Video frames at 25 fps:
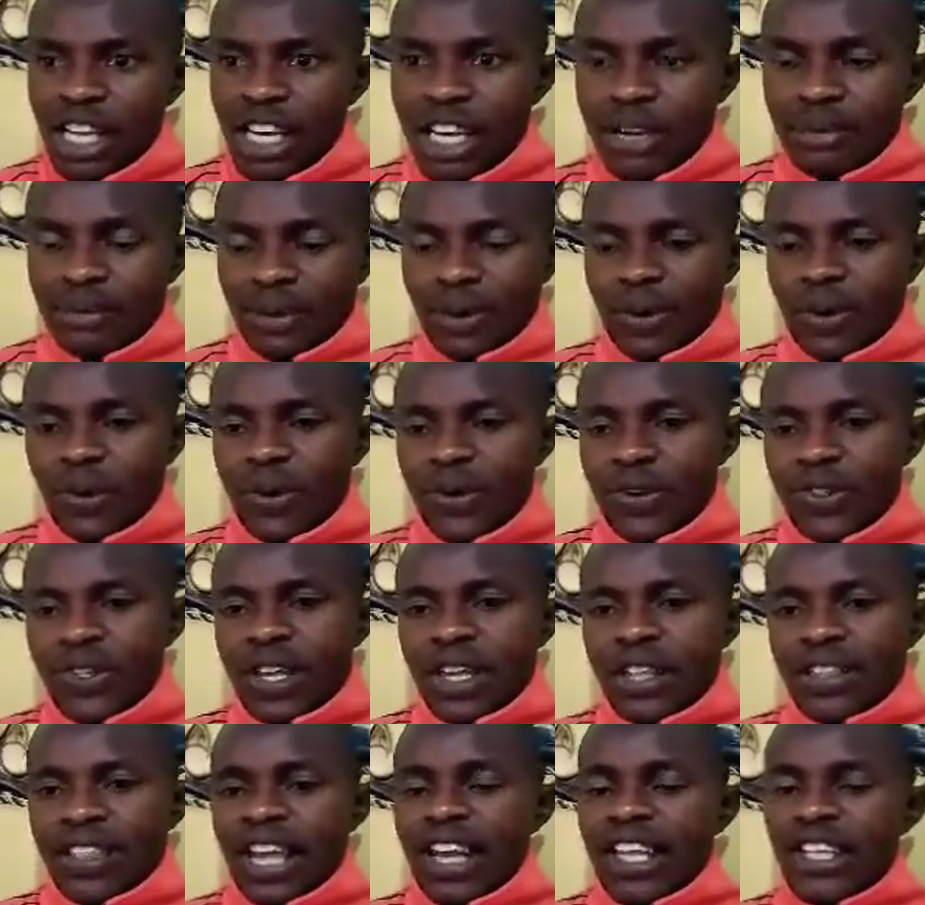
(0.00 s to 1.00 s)
because
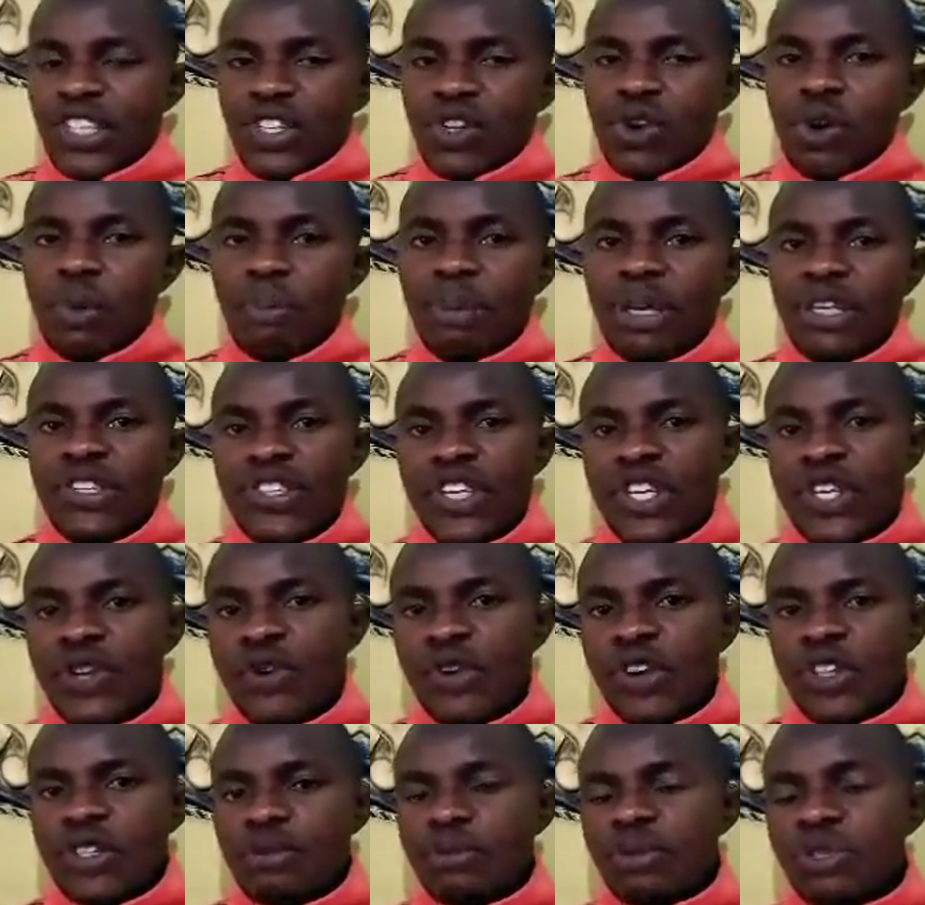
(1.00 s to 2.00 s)
there is no big
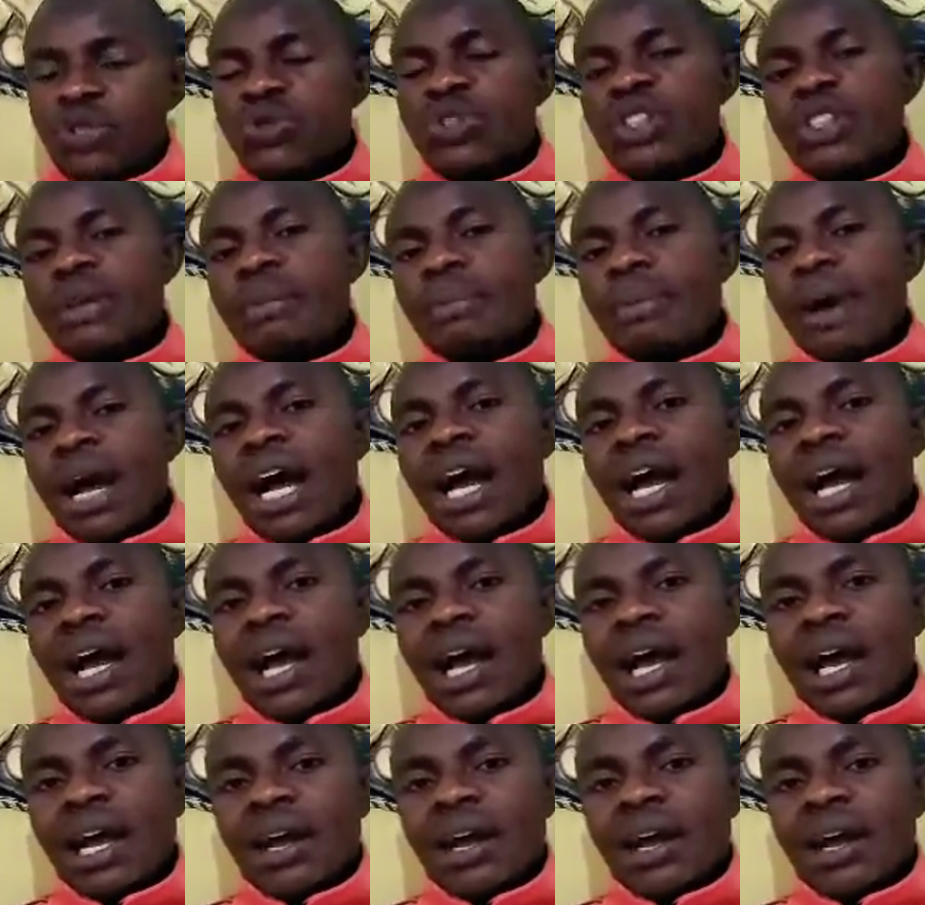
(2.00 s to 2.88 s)
security between the bank